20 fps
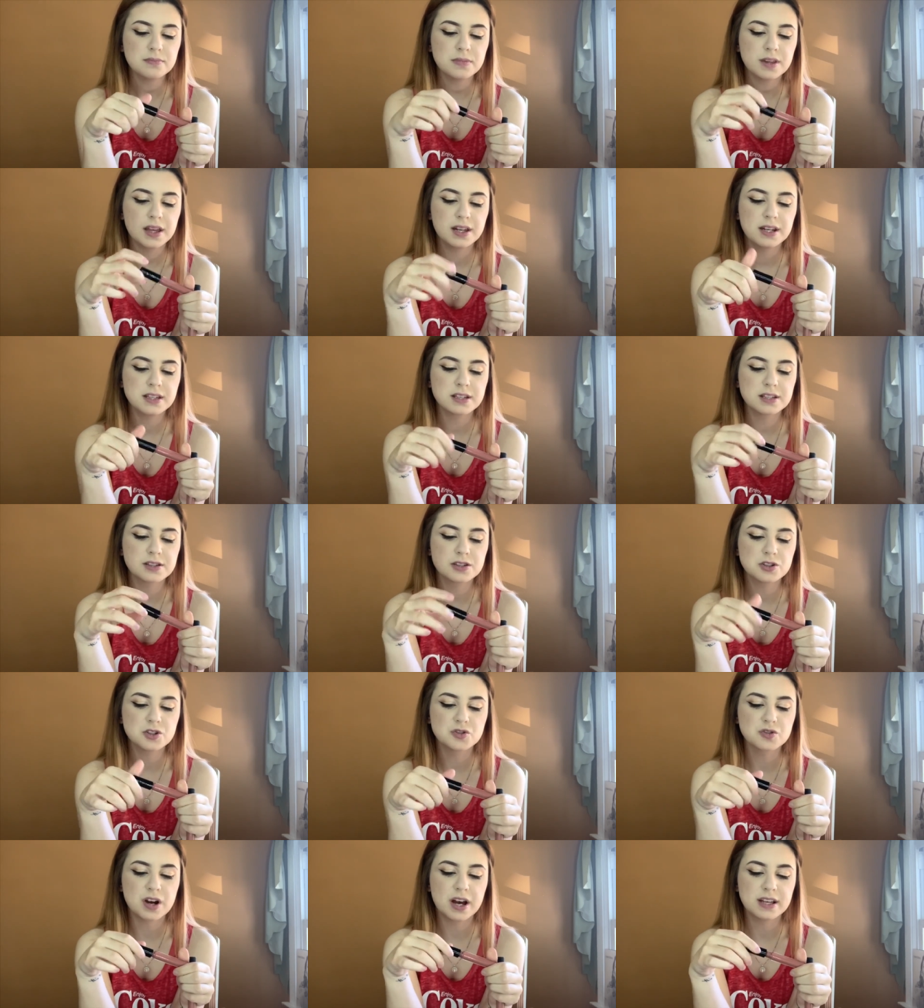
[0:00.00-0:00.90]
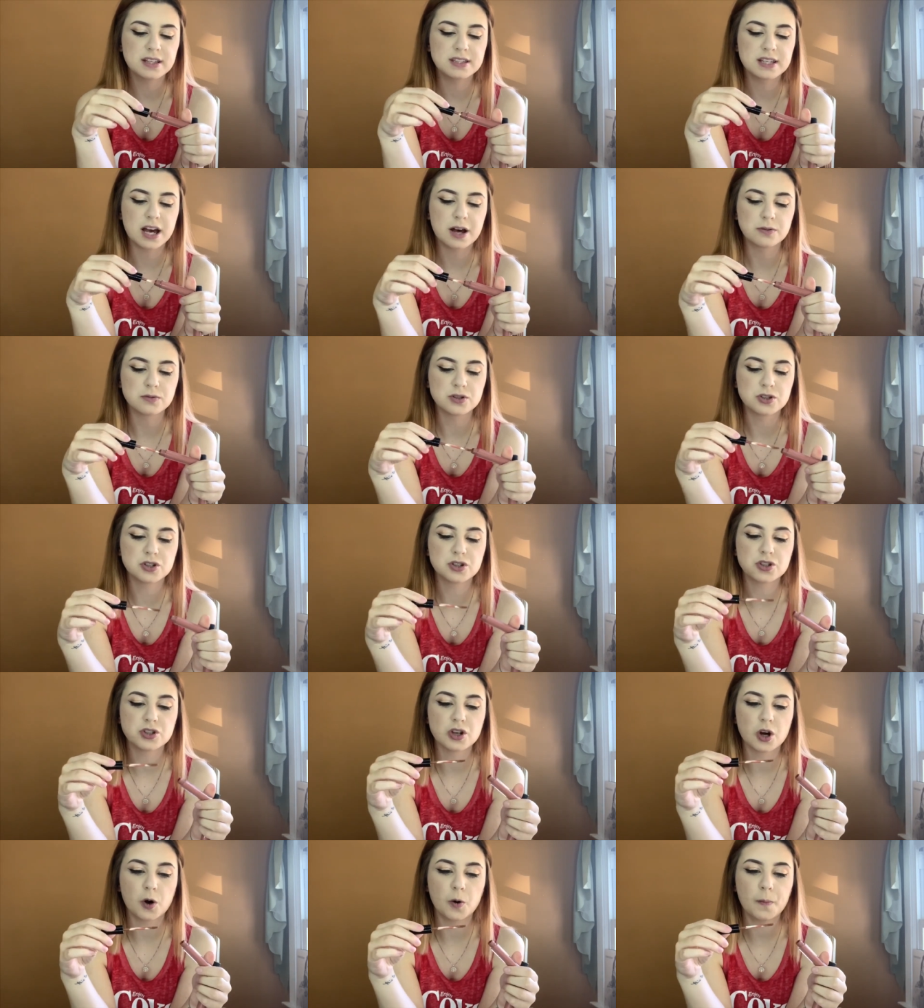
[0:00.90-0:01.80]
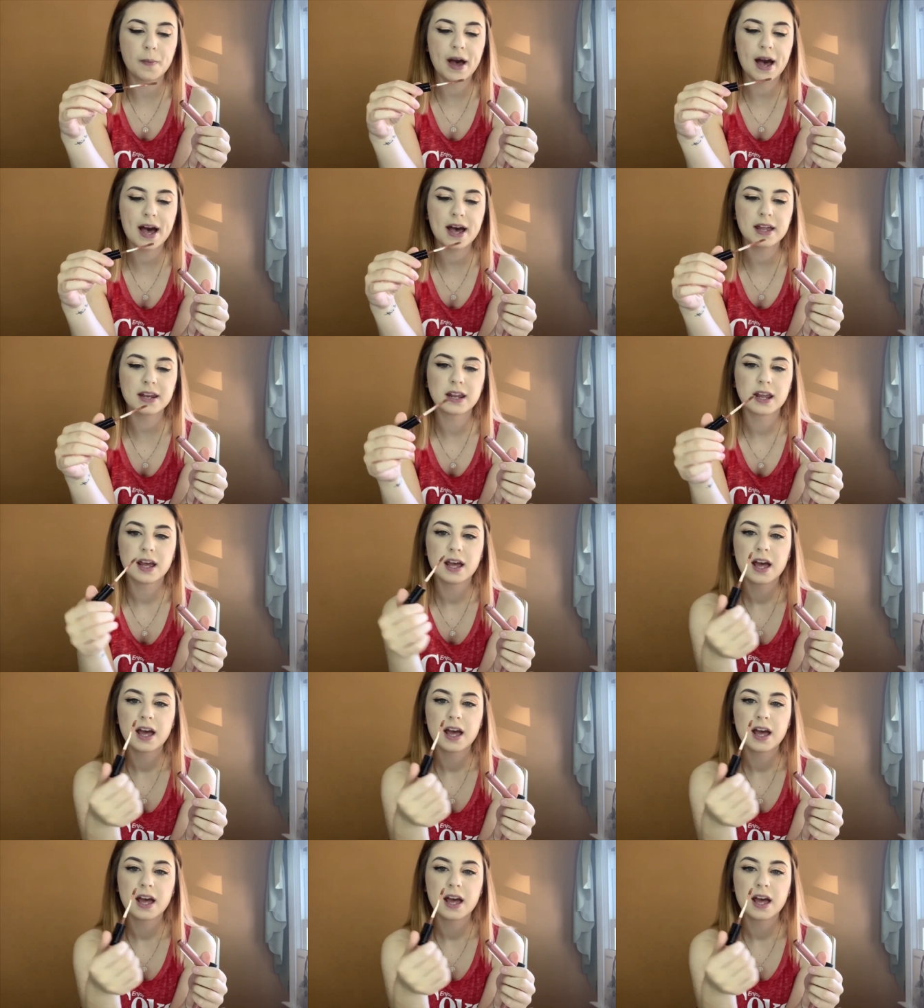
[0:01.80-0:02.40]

and it doesn't dry down so matte.